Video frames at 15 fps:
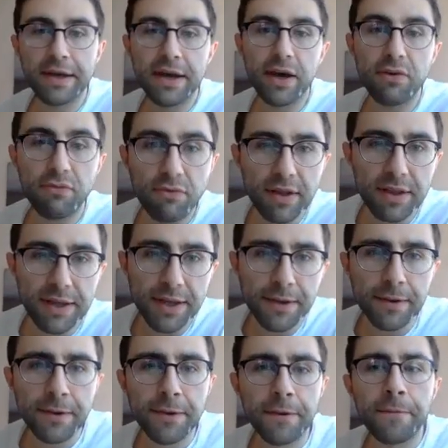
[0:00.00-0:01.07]
And really,
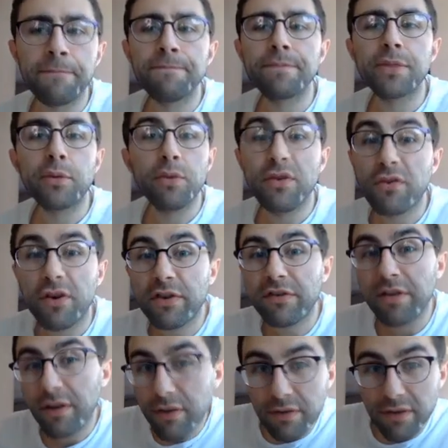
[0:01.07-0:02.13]
we first
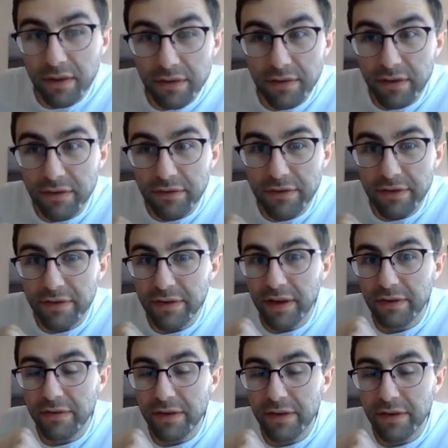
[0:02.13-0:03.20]
learned this in
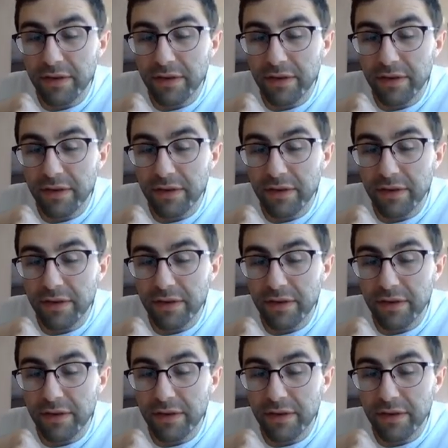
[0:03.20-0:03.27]
GCSE.